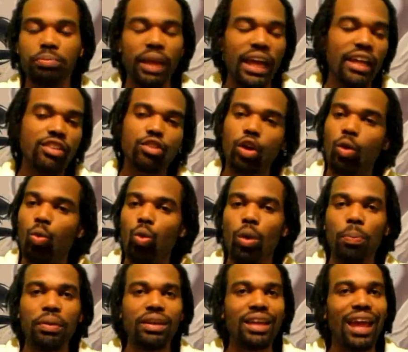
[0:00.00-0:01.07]
man, he started
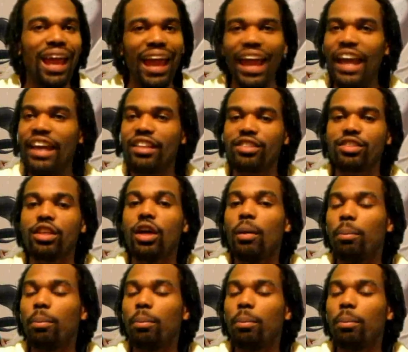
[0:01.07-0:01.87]
whooping ass.